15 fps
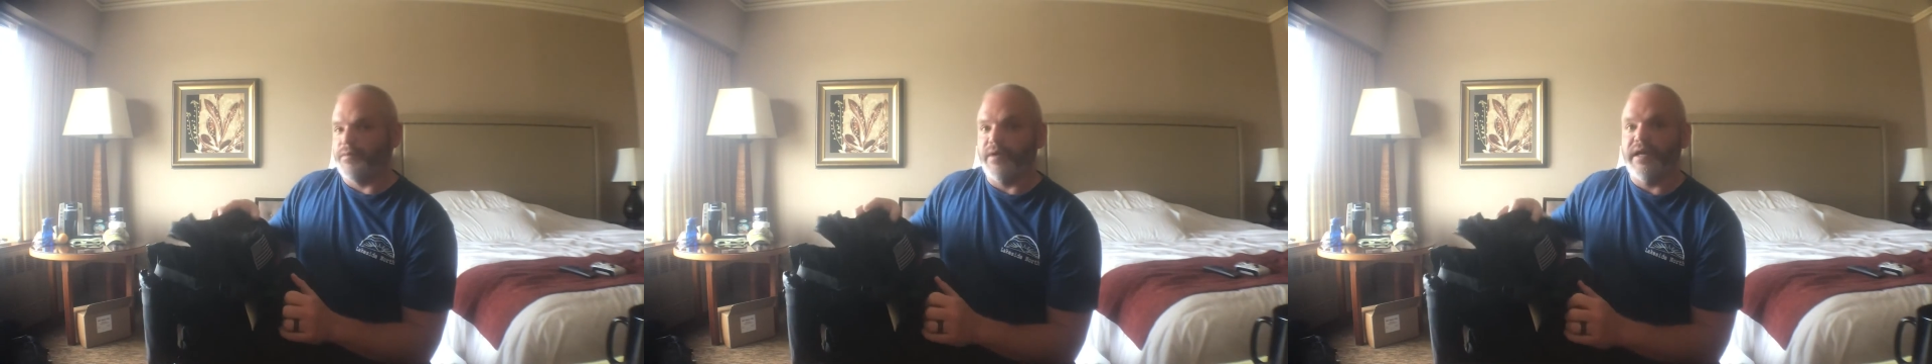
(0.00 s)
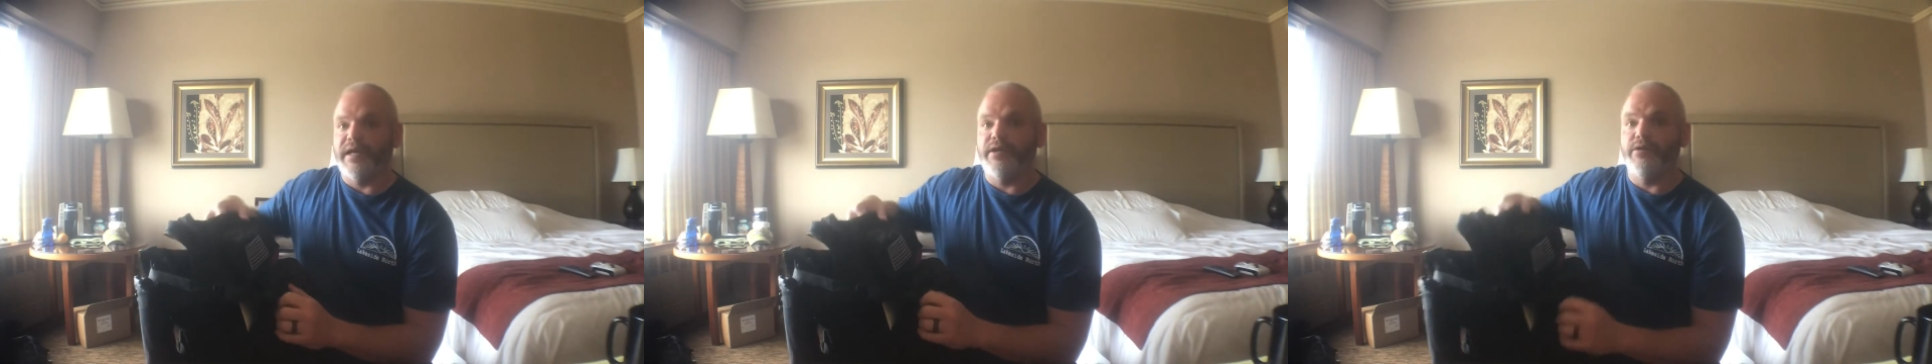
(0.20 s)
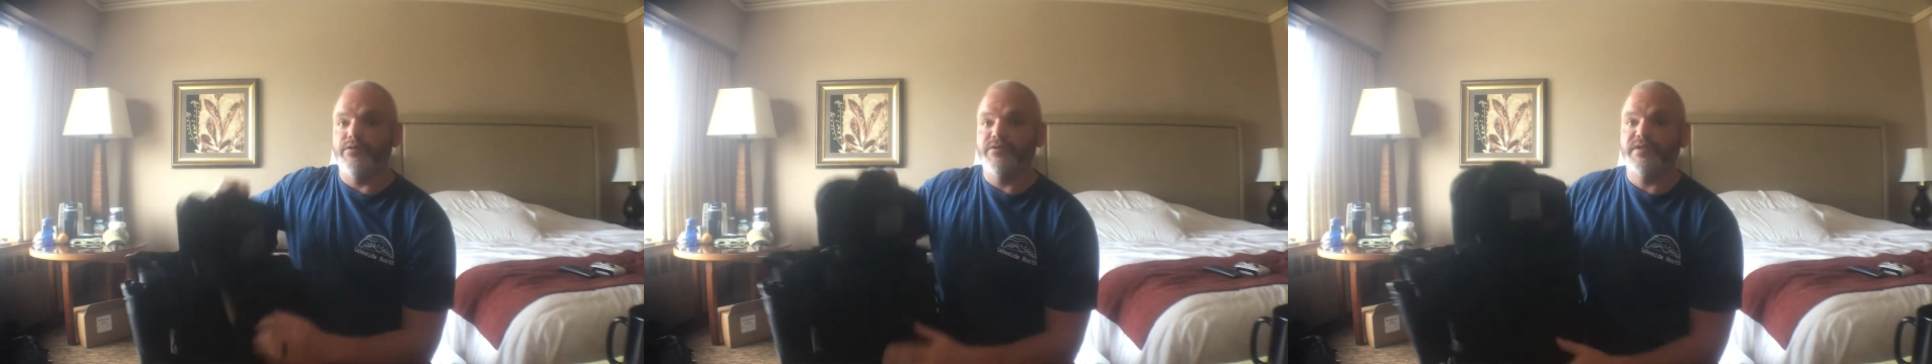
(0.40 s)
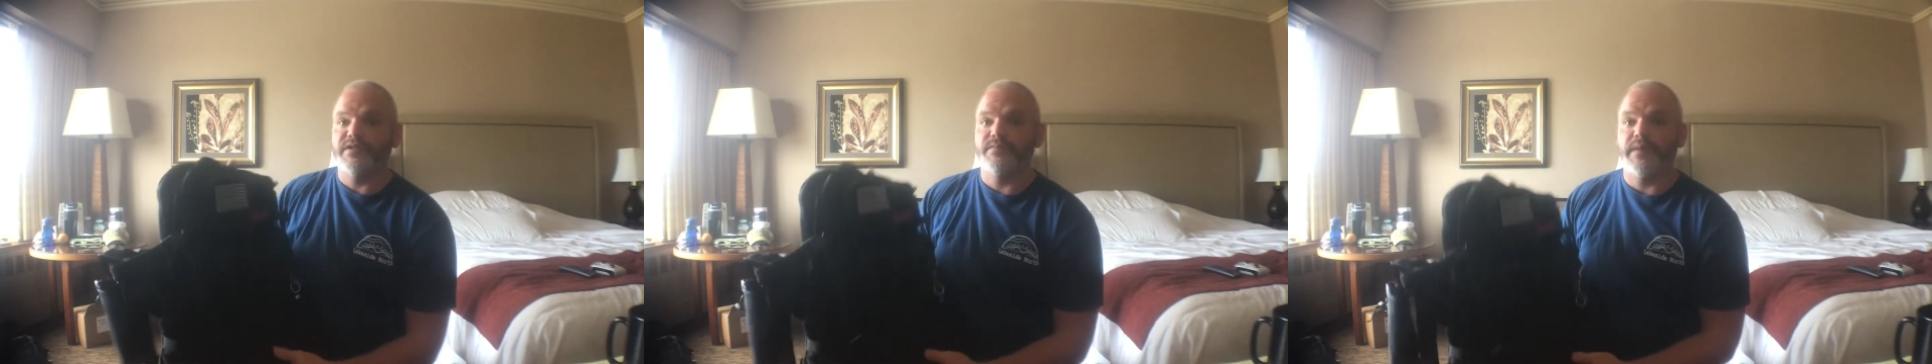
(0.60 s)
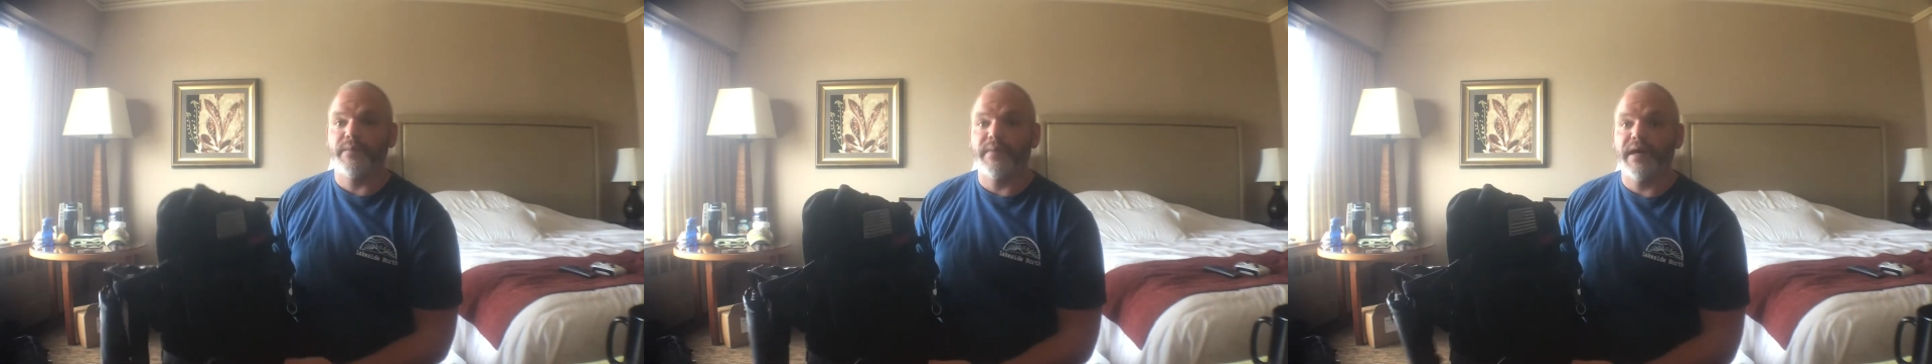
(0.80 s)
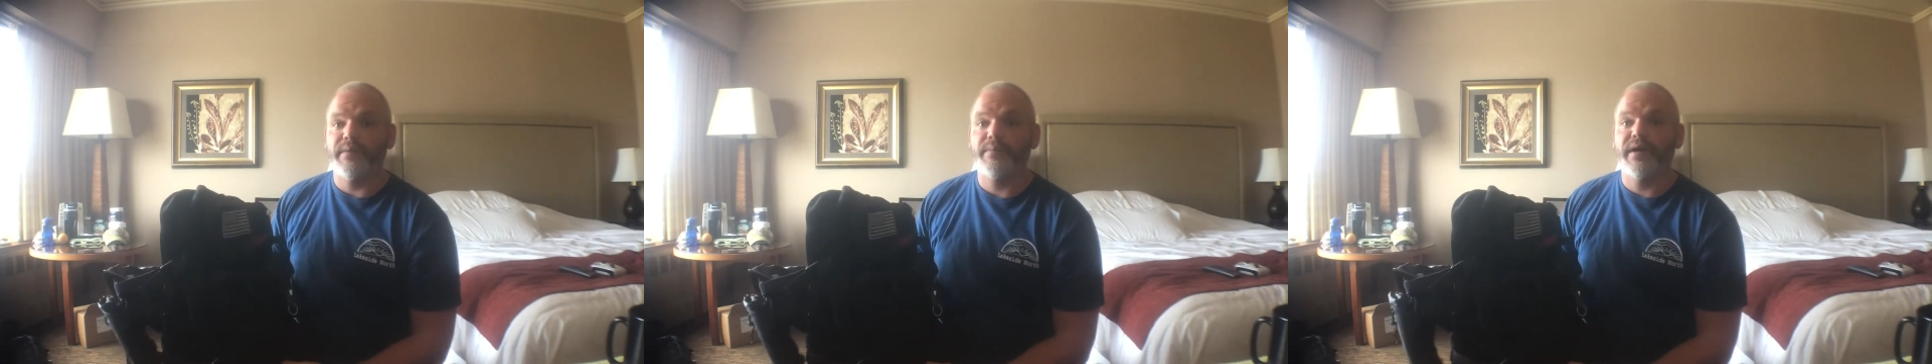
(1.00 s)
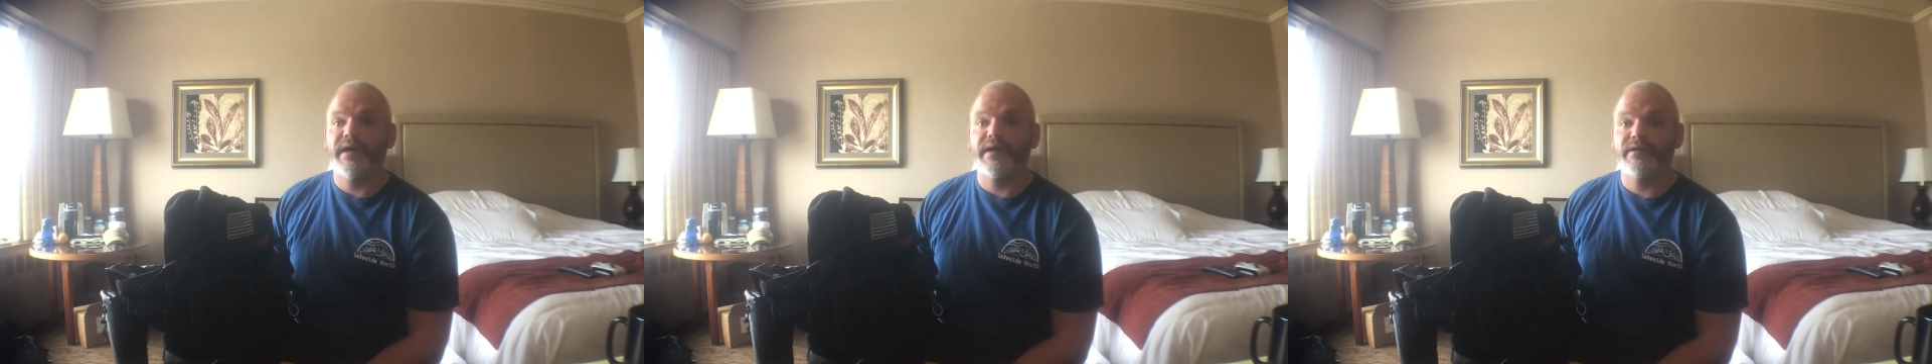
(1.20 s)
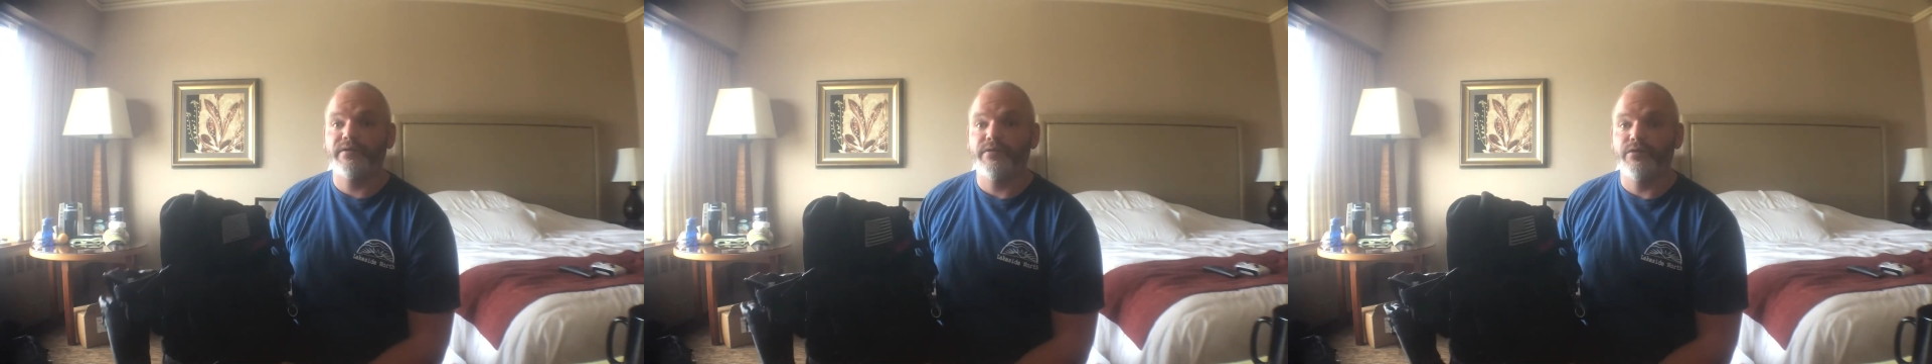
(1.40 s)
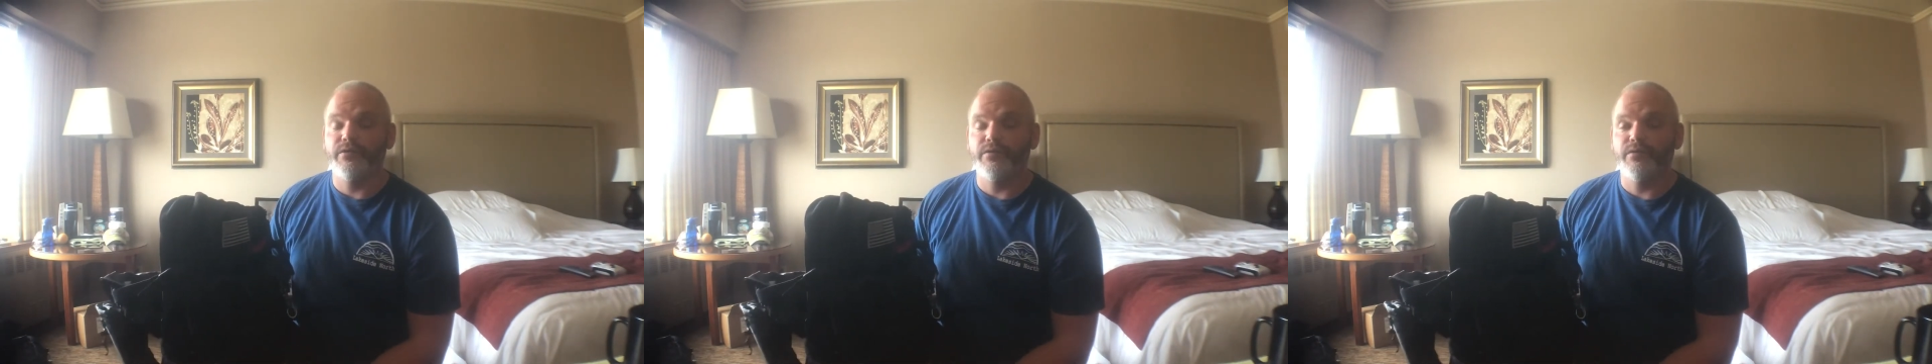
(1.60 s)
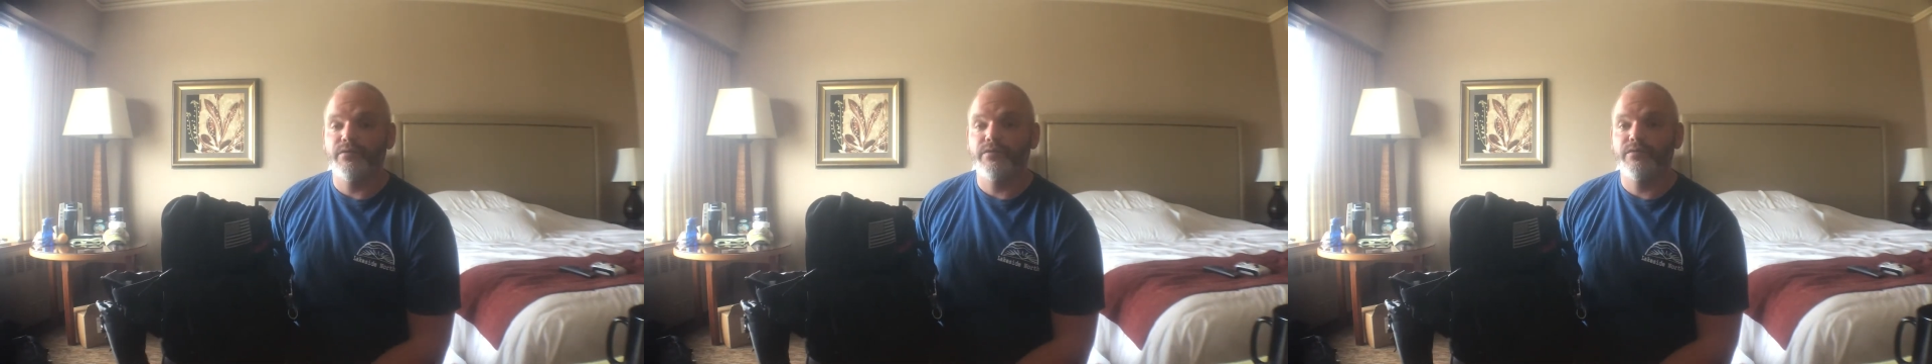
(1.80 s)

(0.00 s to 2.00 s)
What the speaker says: I used as my backpack to